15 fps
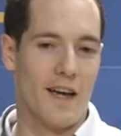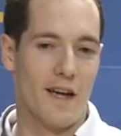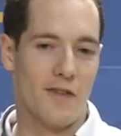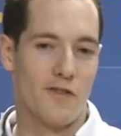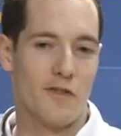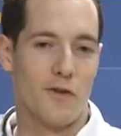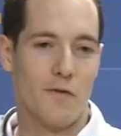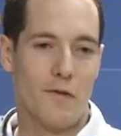I
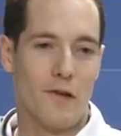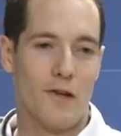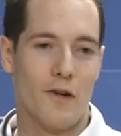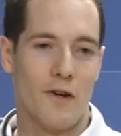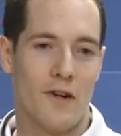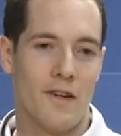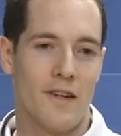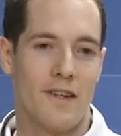sort of
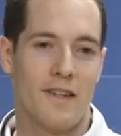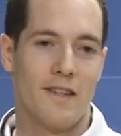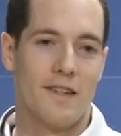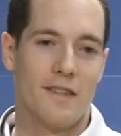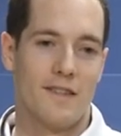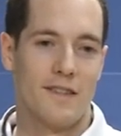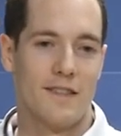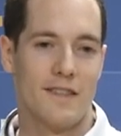learned
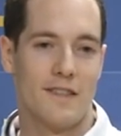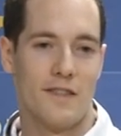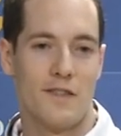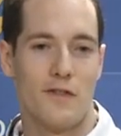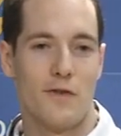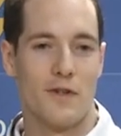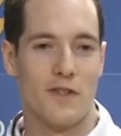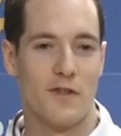
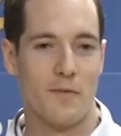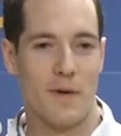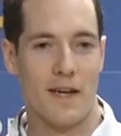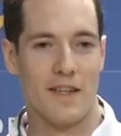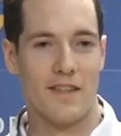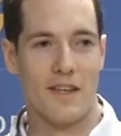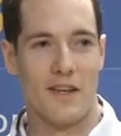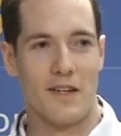to
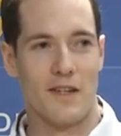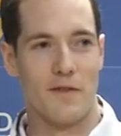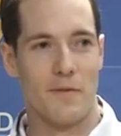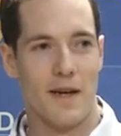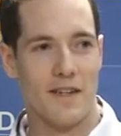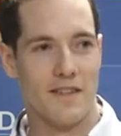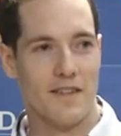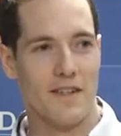expect the
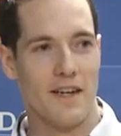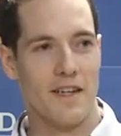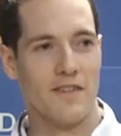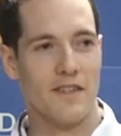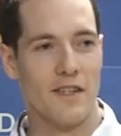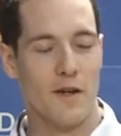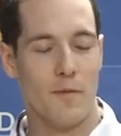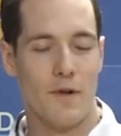unexpected at
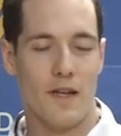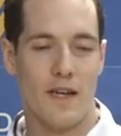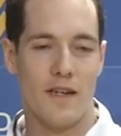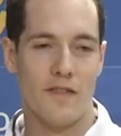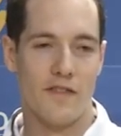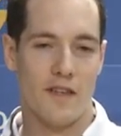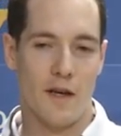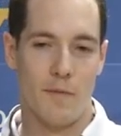
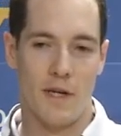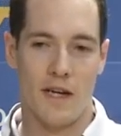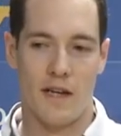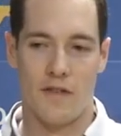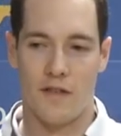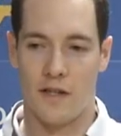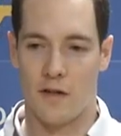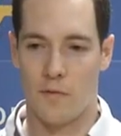NCAAs. I mean, I
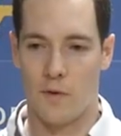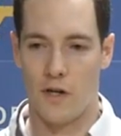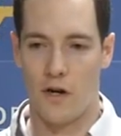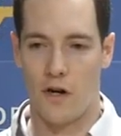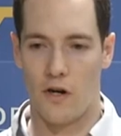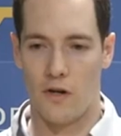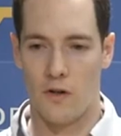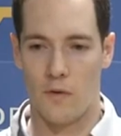think we
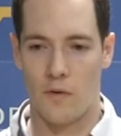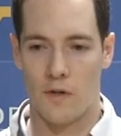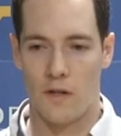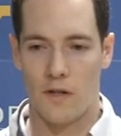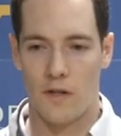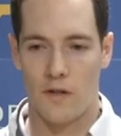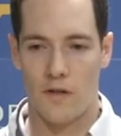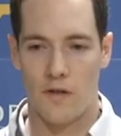all,
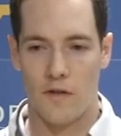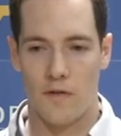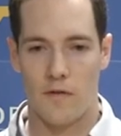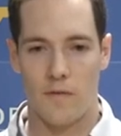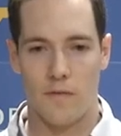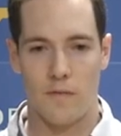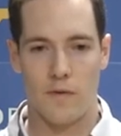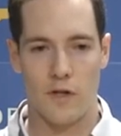
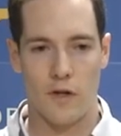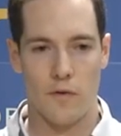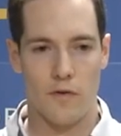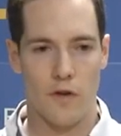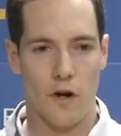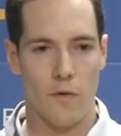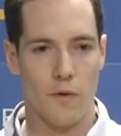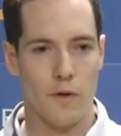you know,
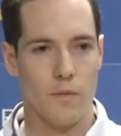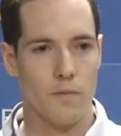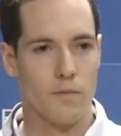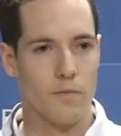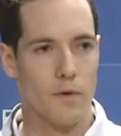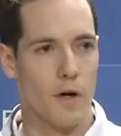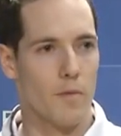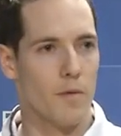thought we
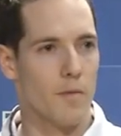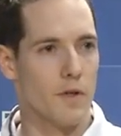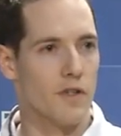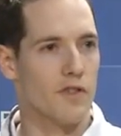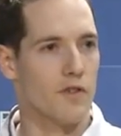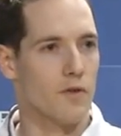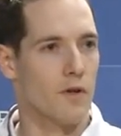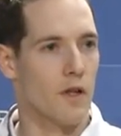would probably
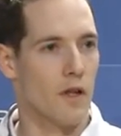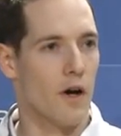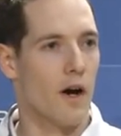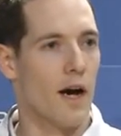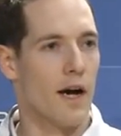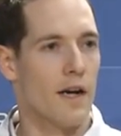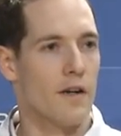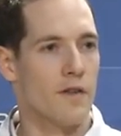shoot a lot
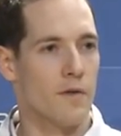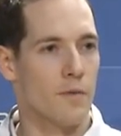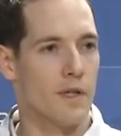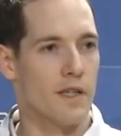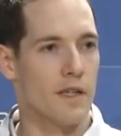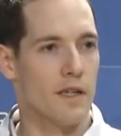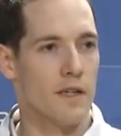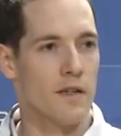higher than we
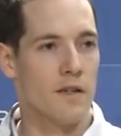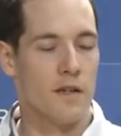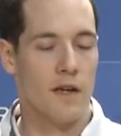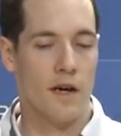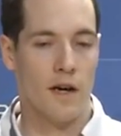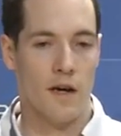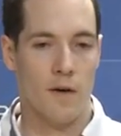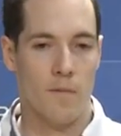did.
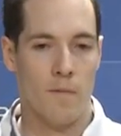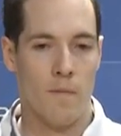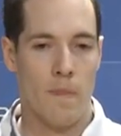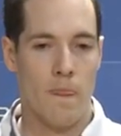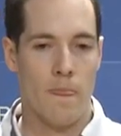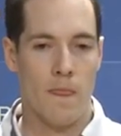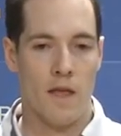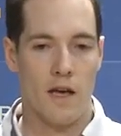
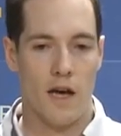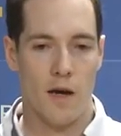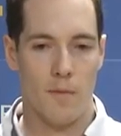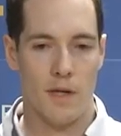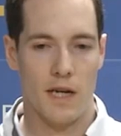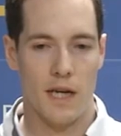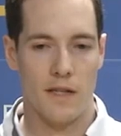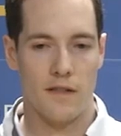
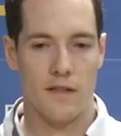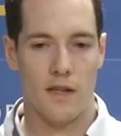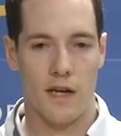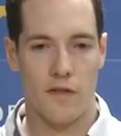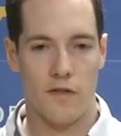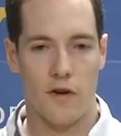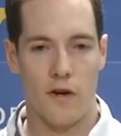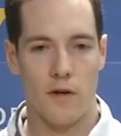I
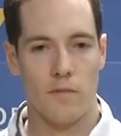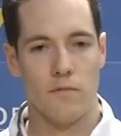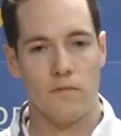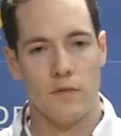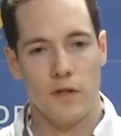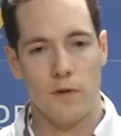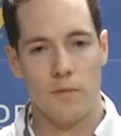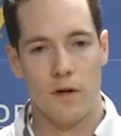thought,
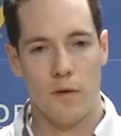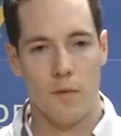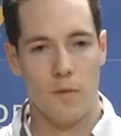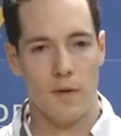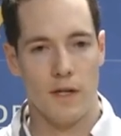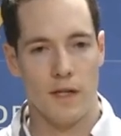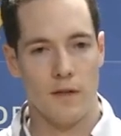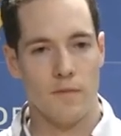you know,
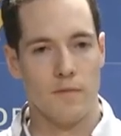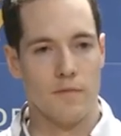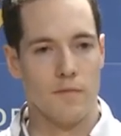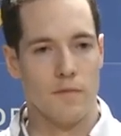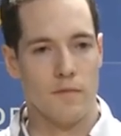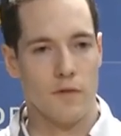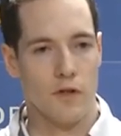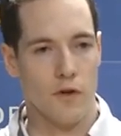probably
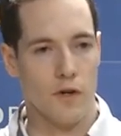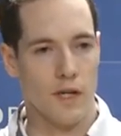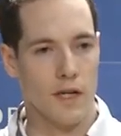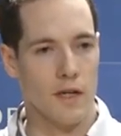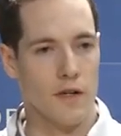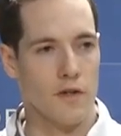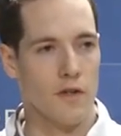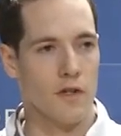going
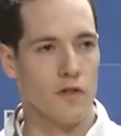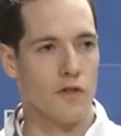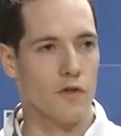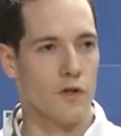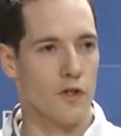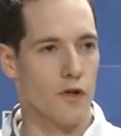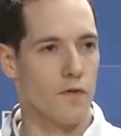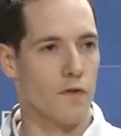in and
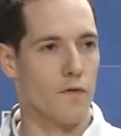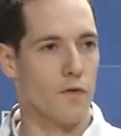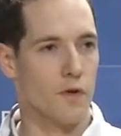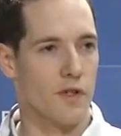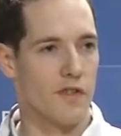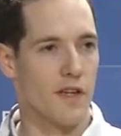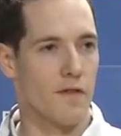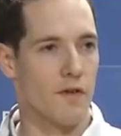shooting over
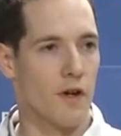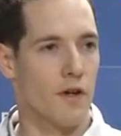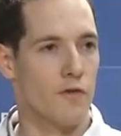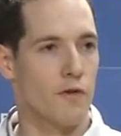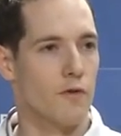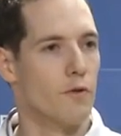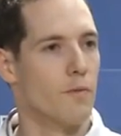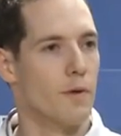
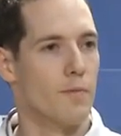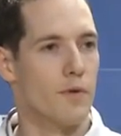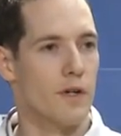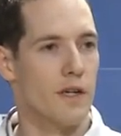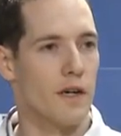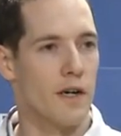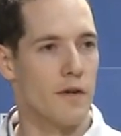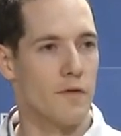4,700 would be
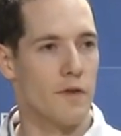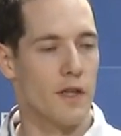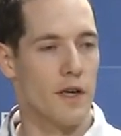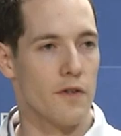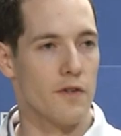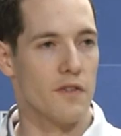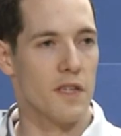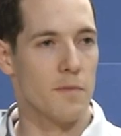pretty hard
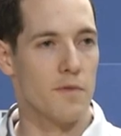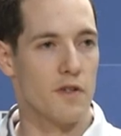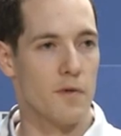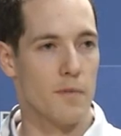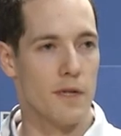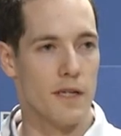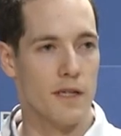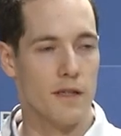other teams to
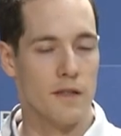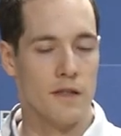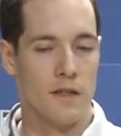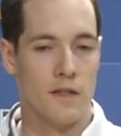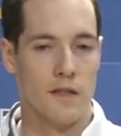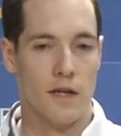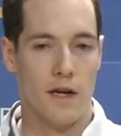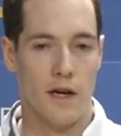beat.
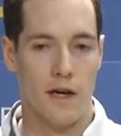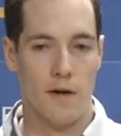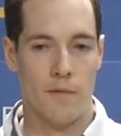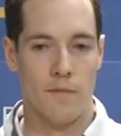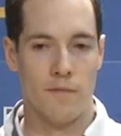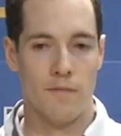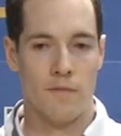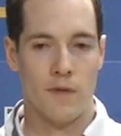
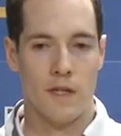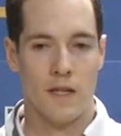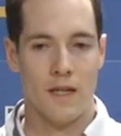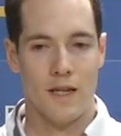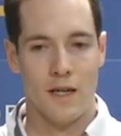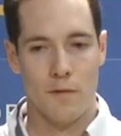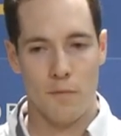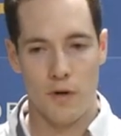
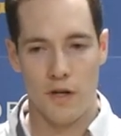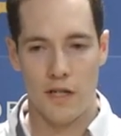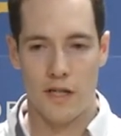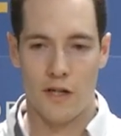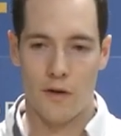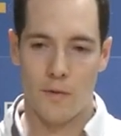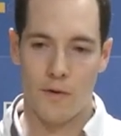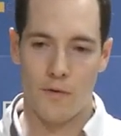But,
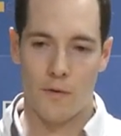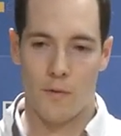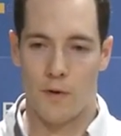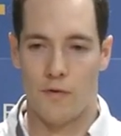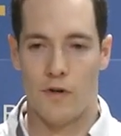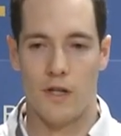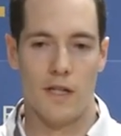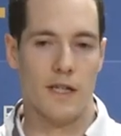you know, we
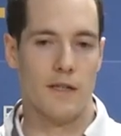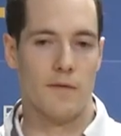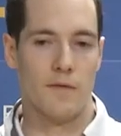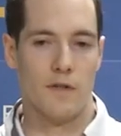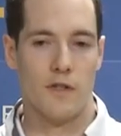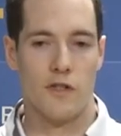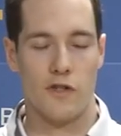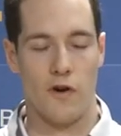really
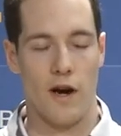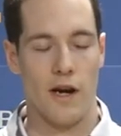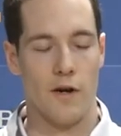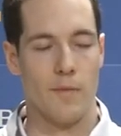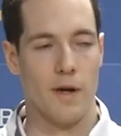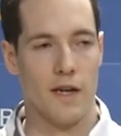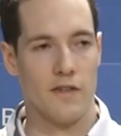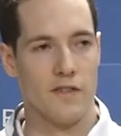try
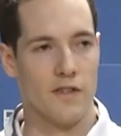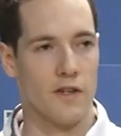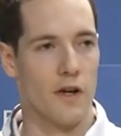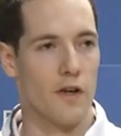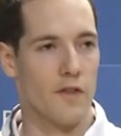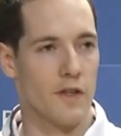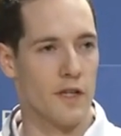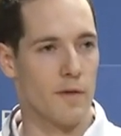our best to
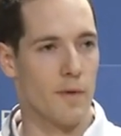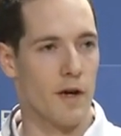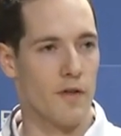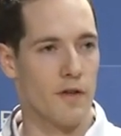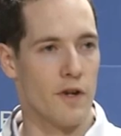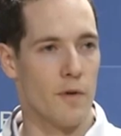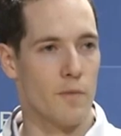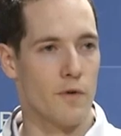not think about
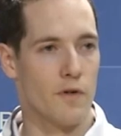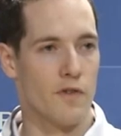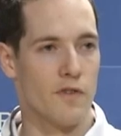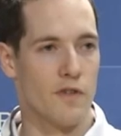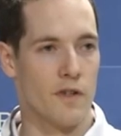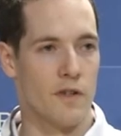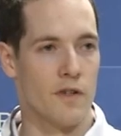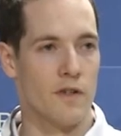the
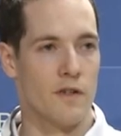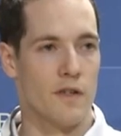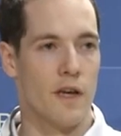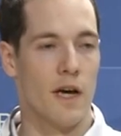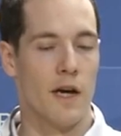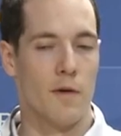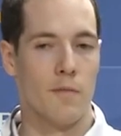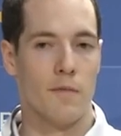numbers, and
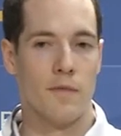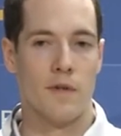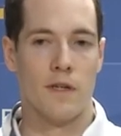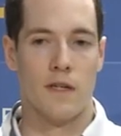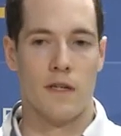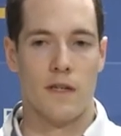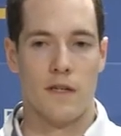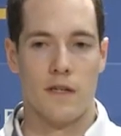
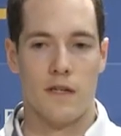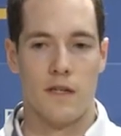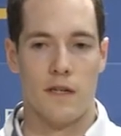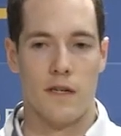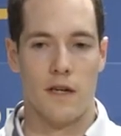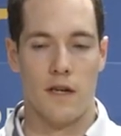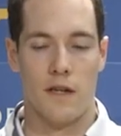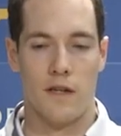
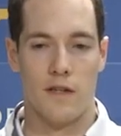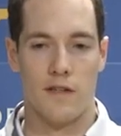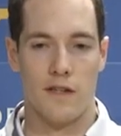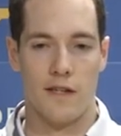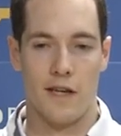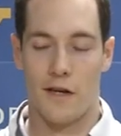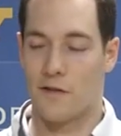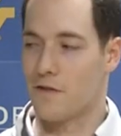
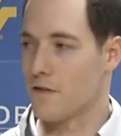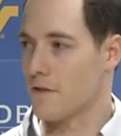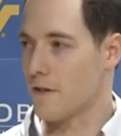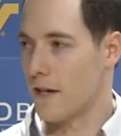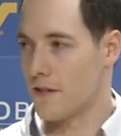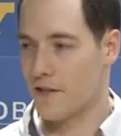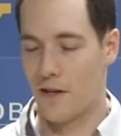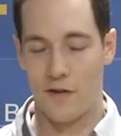I
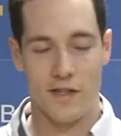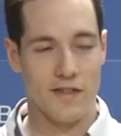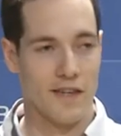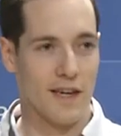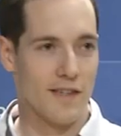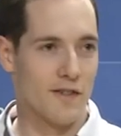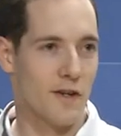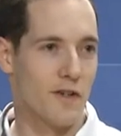tell these
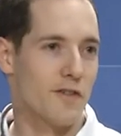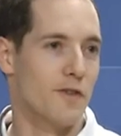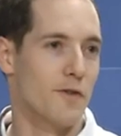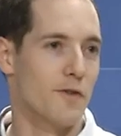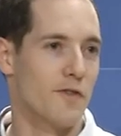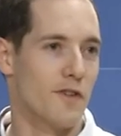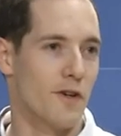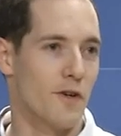guys not
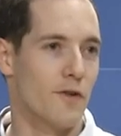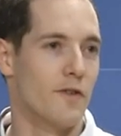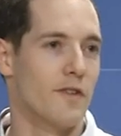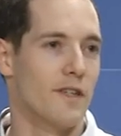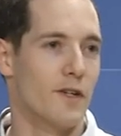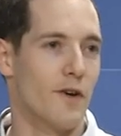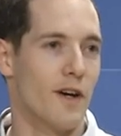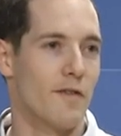to, so
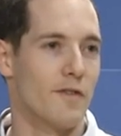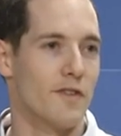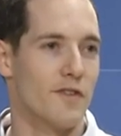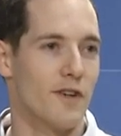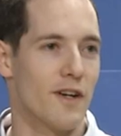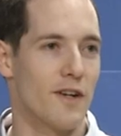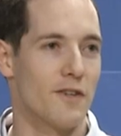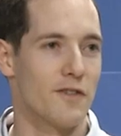you know I have to
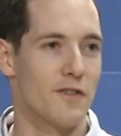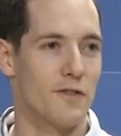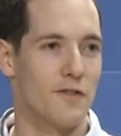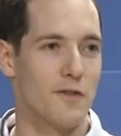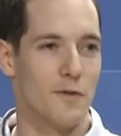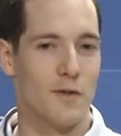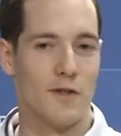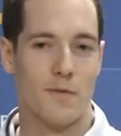try not to
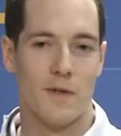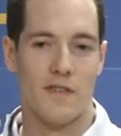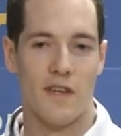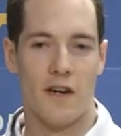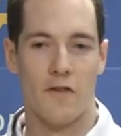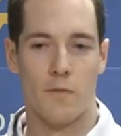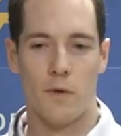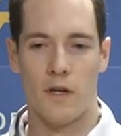too much myself.